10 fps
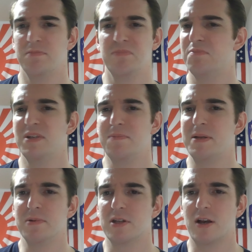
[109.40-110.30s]
many
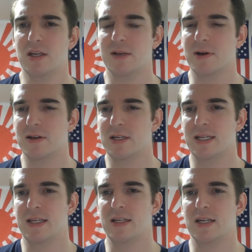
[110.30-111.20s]
people talking about it,
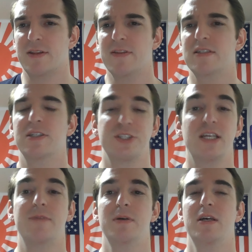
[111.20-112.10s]
and I think that's a
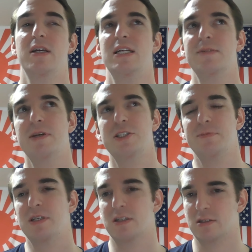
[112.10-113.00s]
shame, especially
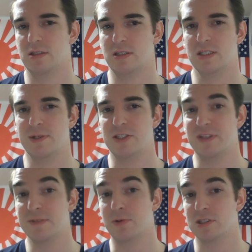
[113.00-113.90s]
because, especially
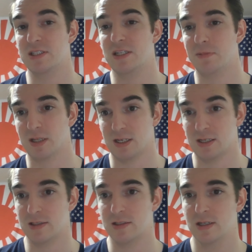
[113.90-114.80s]
this book, City of
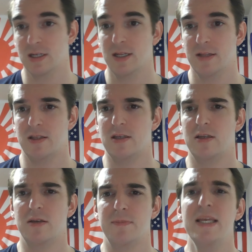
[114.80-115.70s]
Blades,
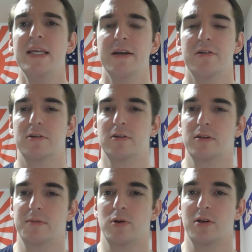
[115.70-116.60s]
the main character,
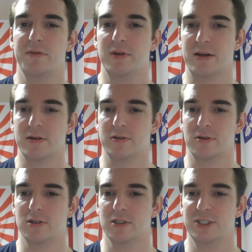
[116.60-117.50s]
the point of view
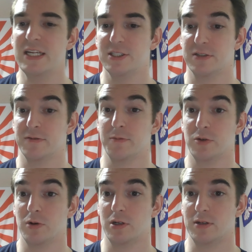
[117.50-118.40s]
character, changes from
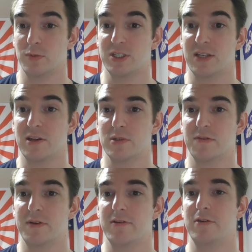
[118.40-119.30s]
book 1, which I thought was a
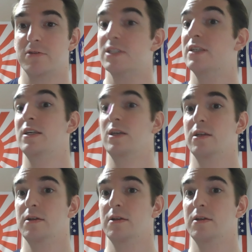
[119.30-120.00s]
very risky